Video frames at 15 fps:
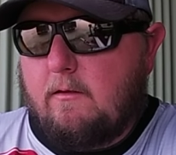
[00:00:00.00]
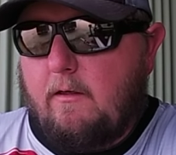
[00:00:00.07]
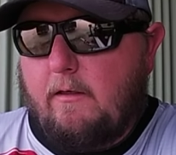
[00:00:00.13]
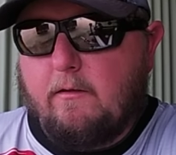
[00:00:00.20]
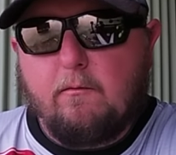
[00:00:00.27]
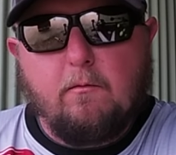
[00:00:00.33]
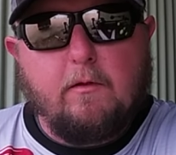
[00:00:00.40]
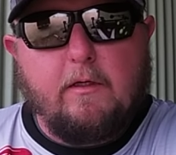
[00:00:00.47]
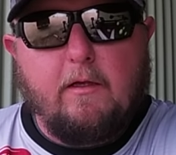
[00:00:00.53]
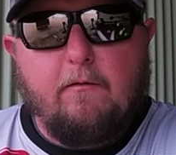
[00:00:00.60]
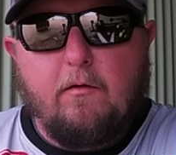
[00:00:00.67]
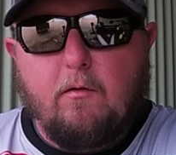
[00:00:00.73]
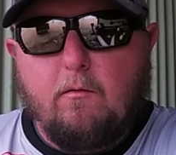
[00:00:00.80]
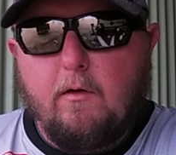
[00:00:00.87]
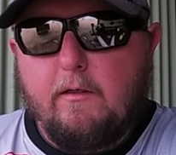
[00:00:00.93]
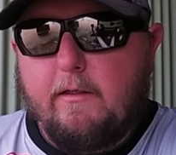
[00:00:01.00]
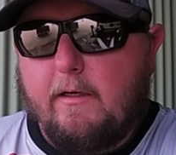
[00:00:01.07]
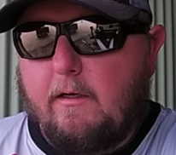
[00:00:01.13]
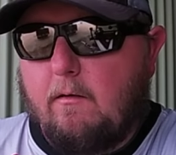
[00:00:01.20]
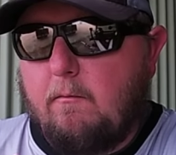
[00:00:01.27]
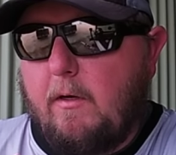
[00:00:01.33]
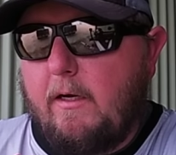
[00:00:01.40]
I just wanted to give you a
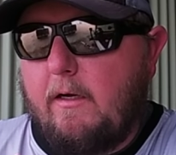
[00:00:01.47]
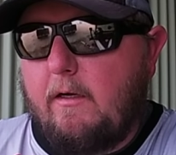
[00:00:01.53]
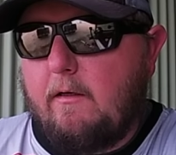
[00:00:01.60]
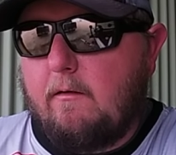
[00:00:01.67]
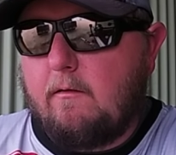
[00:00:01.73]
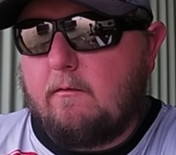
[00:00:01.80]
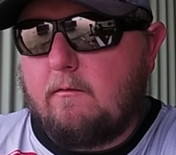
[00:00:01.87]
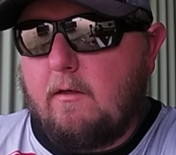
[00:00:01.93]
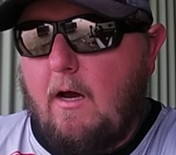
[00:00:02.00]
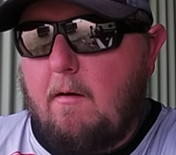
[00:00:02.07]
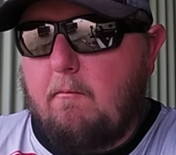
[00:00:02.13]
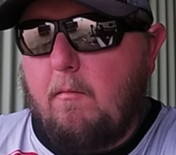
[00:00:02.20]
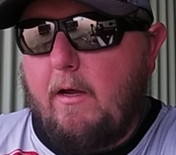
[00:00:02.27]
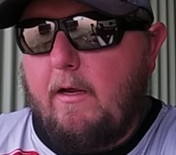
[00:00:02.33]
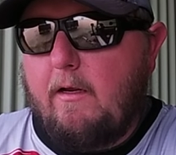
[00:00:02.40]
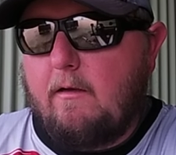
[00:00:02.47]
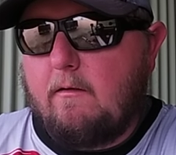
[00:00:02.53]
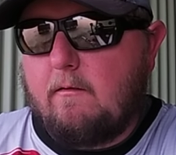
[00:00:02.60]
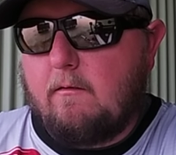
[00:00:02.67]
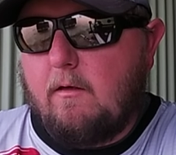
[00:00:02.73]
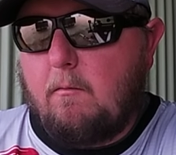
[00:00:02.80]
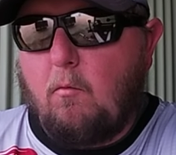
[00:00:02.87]
rundown on my top
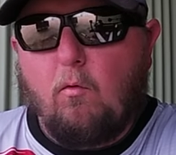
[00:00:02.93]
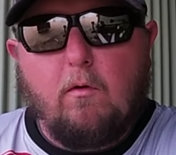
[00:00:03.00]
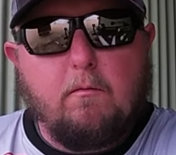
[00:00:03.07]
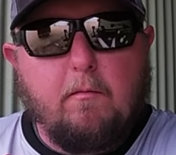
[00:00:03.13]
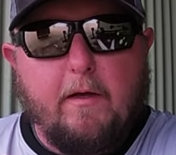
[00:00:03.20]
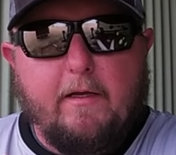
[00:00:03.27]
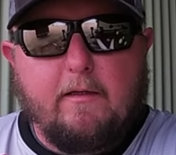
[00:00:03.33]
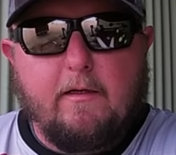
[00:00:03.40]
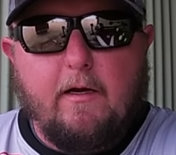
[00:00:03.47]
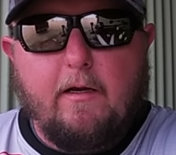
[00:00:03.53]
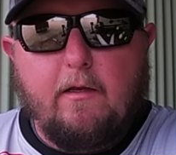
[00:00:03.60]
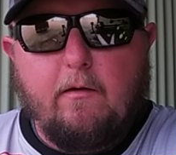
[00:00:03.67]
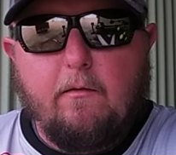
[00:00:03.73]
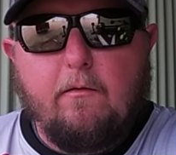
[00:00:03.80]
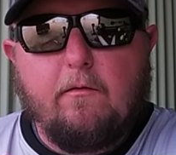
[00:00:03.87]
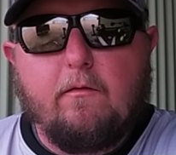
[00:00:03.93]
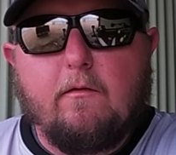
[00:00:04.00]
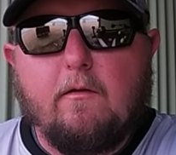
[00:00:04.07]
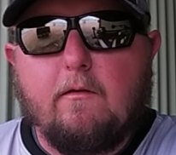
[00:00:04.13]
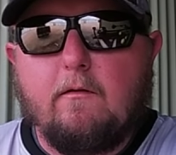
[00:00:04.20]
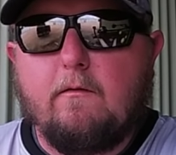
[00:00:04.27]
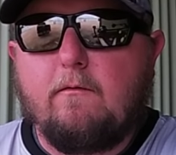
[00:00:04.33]
bait, number one bait that I used
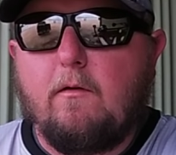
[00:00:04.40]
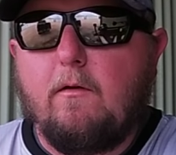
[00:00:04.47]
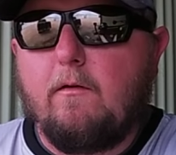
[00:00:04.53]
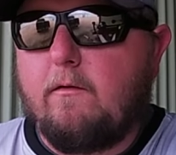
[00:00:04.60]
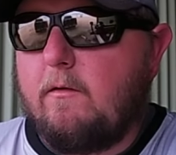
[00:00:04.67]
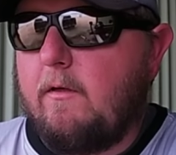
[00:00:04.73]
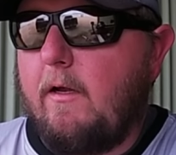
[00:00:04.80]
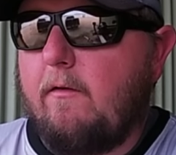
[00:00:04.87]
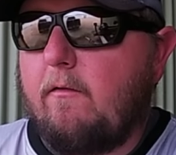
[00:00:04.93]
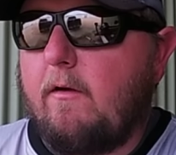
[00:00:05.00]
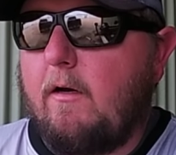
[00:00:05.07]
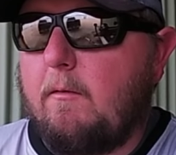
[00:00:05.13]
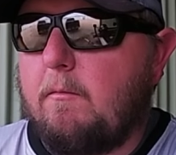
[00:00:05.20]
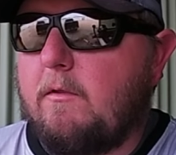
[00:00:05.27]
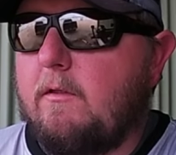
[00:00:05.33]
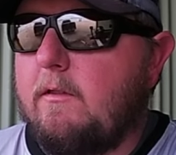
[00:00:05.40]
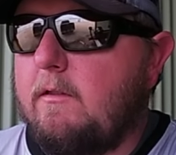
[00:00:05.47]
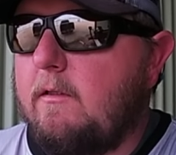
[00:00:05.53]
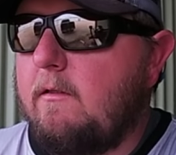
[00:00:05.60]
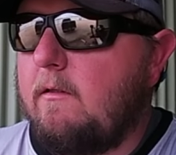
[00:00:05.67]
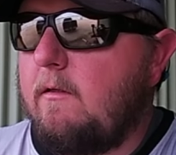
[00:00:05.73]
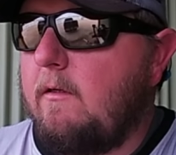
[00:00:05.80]
for the 2 days of
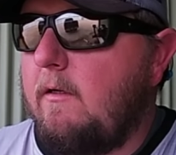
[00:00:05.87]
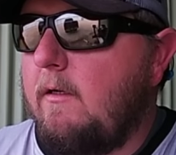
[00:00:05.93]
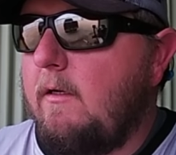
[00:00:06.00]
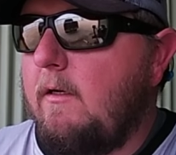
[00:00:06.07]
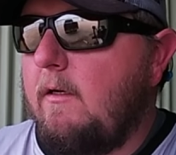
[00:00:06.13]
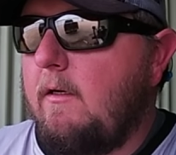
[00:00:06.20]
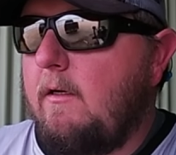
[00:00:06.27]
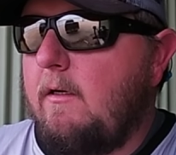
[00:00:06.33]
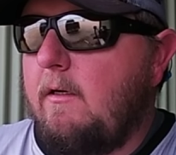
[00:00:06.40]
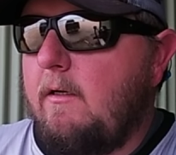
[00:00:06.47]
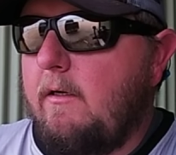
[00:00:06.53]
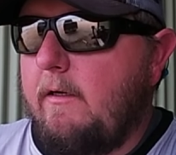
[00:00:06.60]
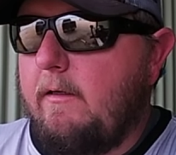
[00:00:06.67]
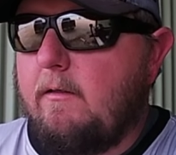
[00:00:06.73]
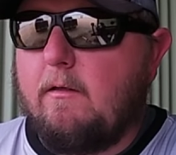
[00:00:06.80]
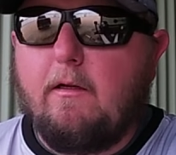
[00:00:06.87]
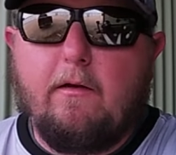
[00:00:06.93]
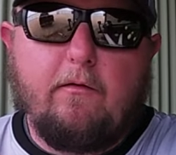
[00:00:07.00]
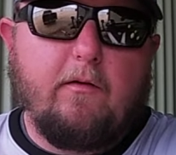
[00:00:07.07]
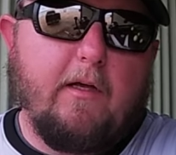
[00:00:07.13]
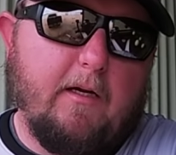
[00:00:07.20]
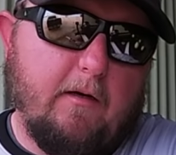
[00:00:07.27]
competition, and the
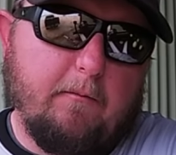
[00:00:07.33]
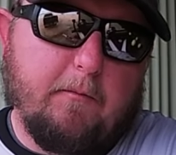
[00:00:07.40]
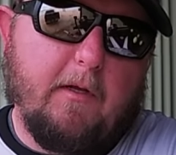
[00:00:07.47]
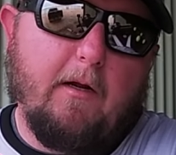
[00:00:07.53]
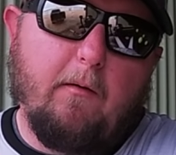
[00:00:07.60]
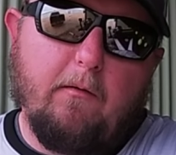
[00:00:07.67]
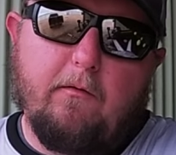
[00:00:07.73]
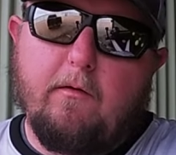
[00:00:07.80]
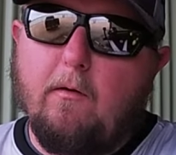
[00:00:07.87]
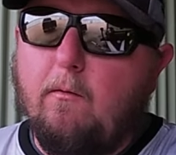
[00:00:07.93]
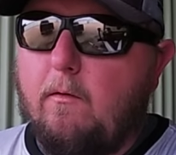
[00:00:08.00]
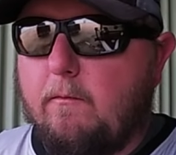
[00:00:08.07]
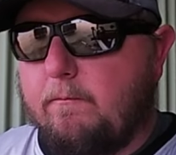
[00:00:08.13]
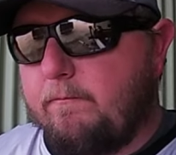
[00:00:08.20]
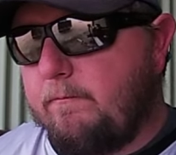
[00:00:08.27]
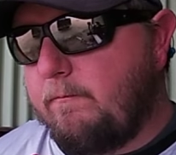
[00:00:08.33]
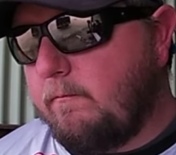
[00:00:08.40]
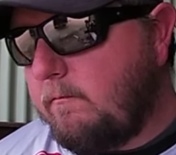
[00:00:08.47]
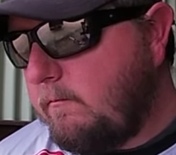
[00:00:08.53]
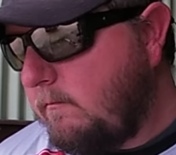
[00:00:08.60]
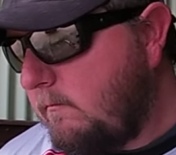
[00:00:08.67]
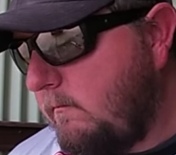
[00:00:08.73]
setup that I was throwing.
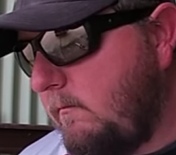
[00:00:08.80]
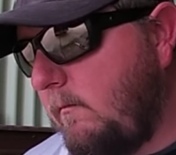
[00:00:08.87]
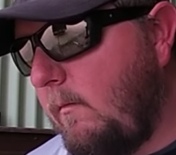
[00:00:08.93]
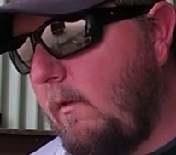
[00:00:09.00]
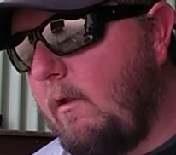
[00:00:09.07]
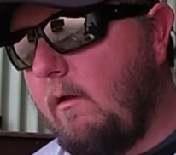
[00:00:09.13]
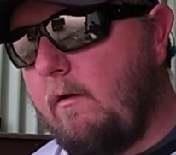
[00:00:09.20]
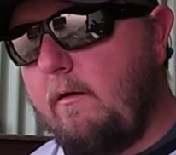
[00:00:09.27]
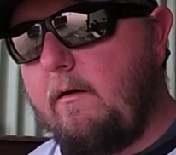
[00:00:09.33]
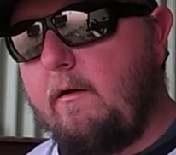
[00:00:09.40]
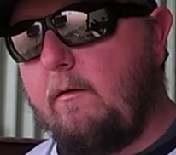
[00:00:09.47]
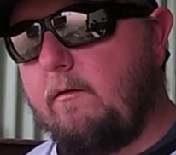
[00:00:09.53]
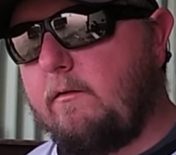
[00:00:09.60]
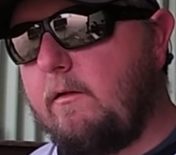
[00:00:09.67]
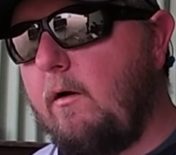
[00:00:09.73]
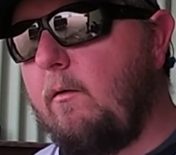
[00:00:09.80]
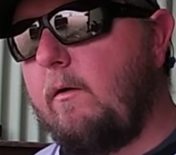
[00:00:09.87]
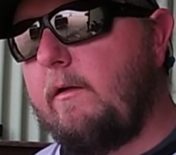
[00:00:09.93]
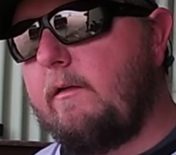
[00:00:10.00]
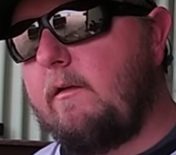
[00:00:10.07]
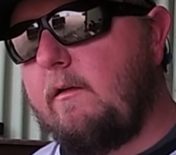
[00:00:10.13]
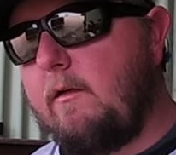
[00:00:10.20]
I was
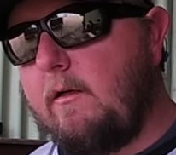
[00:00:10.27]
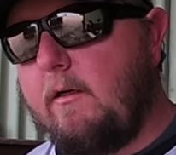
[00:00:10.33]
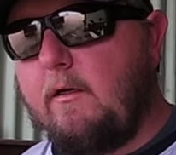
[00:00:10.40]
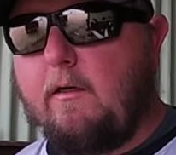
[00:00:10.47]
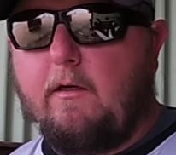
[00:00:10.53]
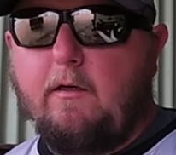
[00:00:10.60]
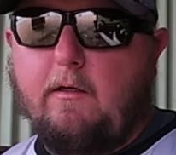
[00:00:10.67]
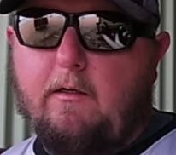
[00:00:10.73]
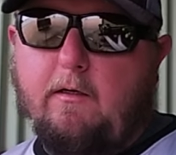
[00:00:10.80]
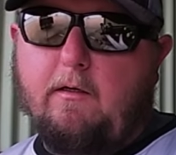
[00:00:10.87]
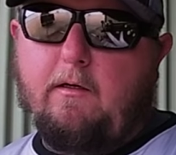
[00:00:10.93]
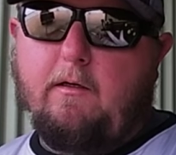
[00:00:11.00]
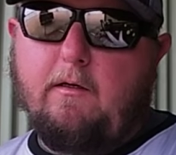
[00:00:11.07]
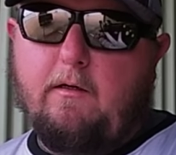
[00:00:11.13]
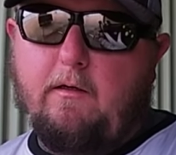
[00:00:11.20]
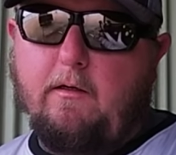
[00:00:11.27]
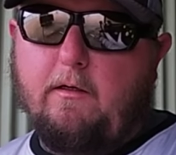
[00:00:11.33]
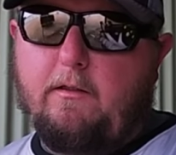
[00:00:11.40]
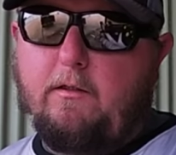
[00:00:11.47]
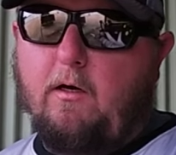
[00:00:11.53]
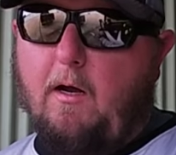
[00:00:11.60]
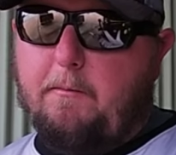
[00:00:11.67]
throwing a
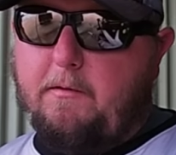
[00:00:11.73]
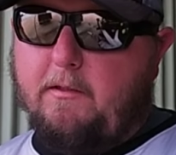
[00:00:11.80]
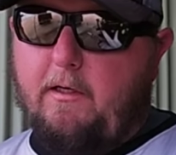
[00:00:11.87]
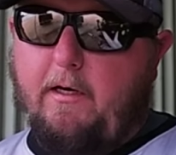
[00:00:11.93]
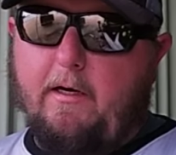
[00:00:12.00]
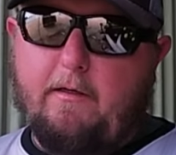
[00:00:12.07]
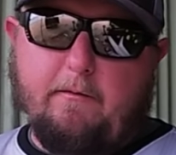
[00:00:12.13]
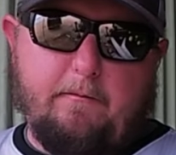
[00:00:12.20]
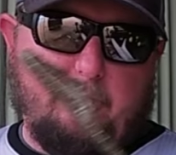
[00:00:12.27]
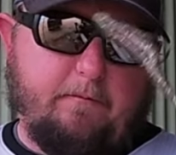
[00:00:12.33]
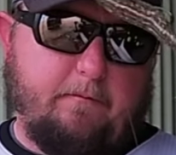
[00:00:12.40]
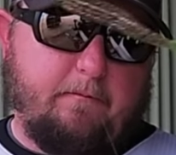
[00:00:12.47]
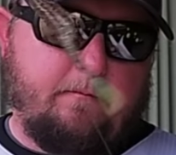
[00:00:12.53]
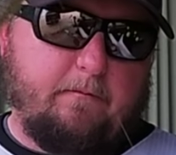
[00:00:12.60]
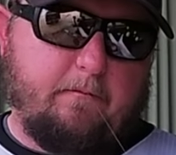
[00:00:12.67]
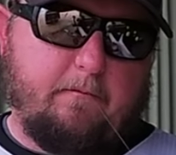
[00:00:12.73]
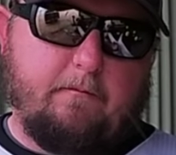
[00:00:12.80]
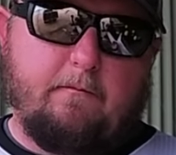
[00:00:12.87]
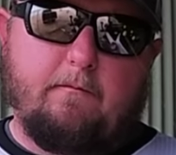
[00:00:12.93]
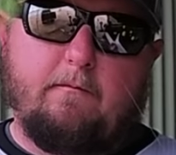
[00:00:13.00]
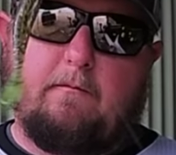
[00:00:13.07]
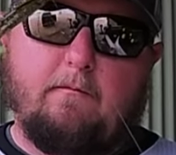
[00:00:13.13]
drop shot,
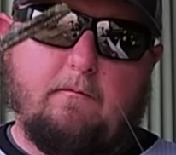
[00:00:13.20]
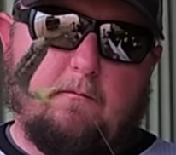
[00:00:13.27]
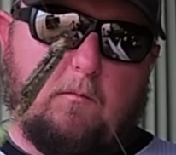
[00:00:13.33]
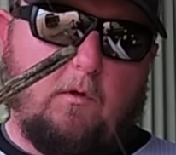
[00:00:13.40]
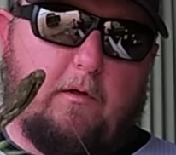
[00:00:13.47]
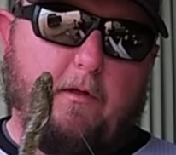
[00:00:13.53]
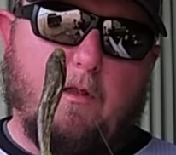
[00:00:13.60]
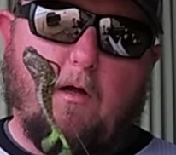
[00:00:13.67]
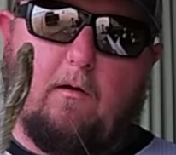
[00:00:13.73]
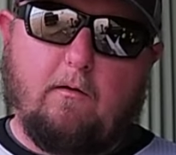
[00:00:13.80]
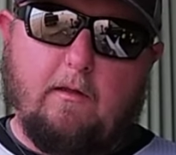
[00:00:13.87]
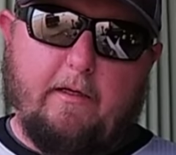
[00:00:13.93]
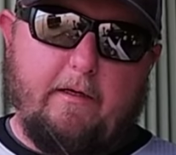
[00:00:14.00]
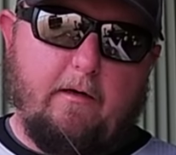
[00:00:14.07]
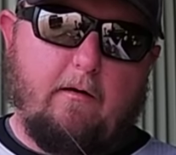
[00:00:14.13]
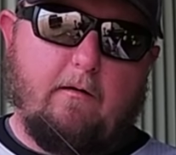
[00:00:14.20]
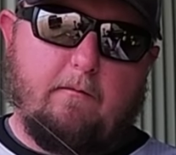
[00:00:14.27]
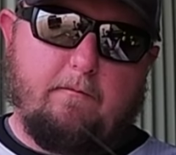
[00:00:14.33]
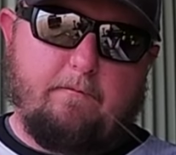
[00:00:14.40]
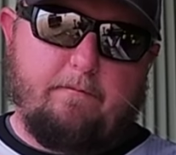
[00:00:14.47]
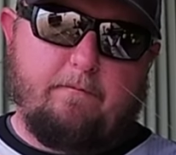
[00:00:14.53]
pretty long leader,